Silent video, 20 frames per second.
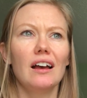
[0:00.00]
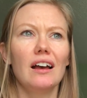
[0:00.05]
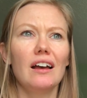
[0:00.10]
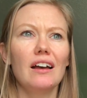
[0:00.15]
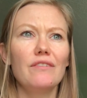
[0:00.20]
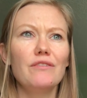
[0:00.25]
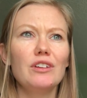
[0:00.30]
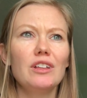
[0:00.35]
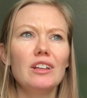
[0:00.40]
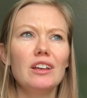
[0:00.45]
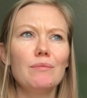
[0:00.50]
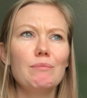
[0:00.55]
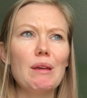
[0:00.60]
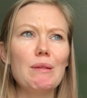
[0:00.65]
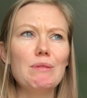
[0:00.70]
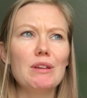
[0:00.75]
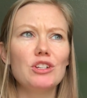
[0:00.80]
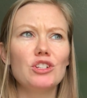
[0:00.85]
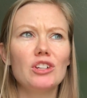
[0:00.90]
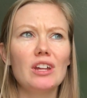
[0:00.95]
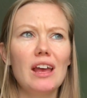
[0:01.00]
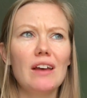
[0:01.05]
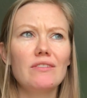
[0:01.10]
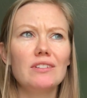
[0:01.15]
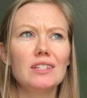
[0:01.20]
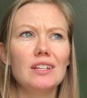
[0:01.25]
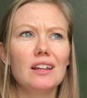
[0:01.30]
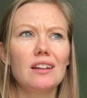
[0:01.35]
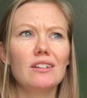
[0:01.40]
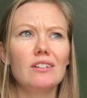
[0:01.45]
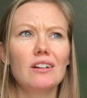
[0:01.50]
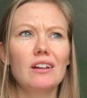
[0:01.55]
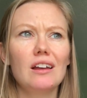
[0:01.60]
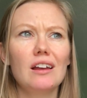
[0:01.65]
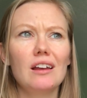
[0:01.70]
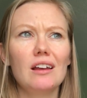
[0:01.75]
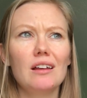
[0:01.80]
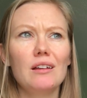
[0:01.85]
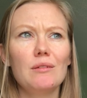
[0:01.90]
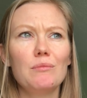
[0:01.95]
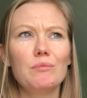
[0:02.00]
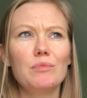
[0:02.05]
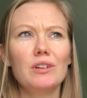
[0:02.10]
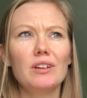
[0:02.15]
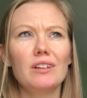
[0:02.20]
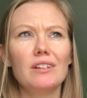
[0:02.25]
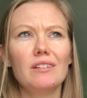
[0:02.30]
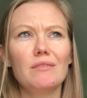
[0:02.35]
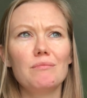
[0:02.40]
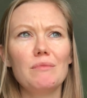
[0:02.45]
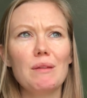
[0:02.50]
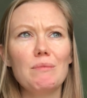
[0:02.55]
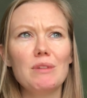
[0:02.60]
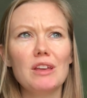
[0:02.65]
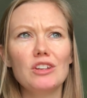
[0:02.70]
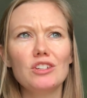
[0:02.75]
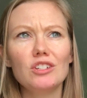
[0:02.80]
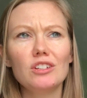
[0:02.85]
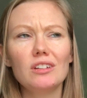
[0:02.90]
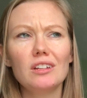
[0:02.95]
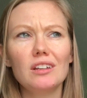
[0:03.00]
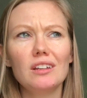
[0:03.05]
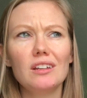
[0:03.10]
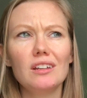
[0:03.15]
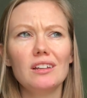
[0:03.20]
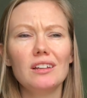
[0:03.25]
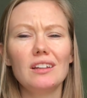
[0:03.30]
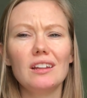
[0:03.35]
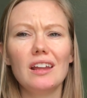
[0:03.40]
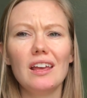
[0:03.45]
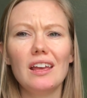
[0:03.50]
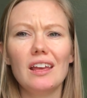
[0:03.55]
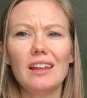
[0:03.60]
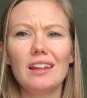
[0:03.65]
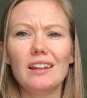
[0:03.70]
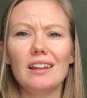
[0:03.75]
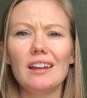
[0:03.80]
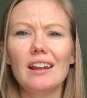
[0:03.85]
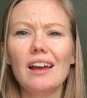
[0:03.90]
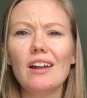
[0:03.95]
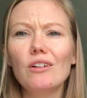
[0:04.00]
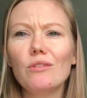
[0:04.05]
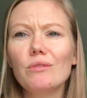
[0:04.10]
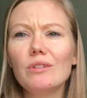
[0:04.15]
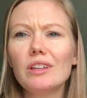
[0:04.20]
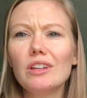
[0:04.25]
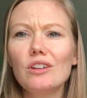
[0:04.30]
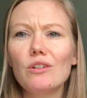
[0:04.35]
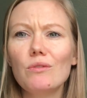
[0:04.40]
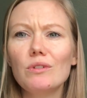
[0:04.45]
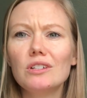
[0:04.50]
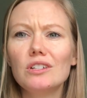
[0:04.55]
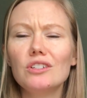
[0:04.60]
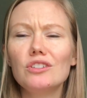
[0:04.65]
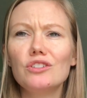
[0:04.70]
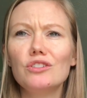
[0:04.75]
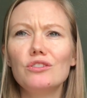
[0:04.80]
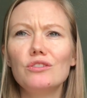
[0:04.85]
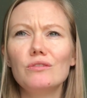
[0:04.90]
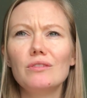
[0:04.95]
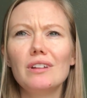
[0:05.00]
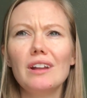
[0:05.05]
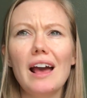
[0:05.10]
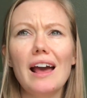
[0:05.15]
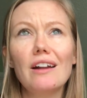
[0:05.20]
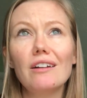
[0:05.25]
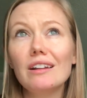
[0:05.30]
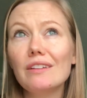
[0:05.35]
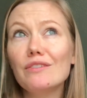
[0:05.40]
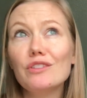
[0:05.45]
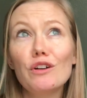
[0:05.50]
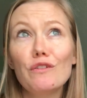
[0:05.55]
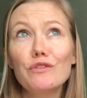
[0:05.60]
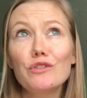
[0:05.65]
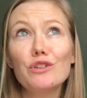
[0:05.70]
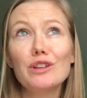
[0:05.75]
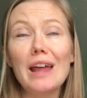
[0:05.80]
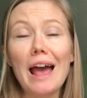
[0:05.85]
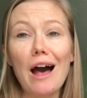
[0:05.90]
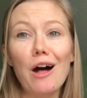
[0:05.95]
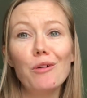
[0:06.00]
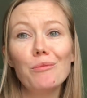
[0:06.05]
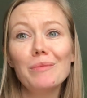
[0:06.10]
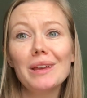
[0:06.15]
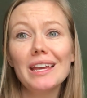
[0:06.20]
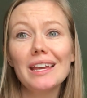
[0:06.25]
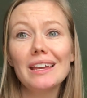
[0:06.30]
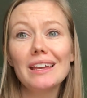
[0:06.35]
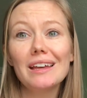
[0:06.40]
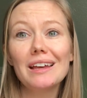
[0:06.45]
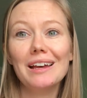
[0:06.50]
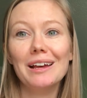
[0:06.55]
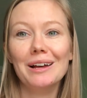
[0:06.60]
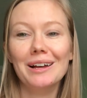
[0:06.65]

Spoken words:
I feel like maybe I should have a sonogram, but maybe I shouldn't, and I don't really know what to do, and I don't even know if you can help me.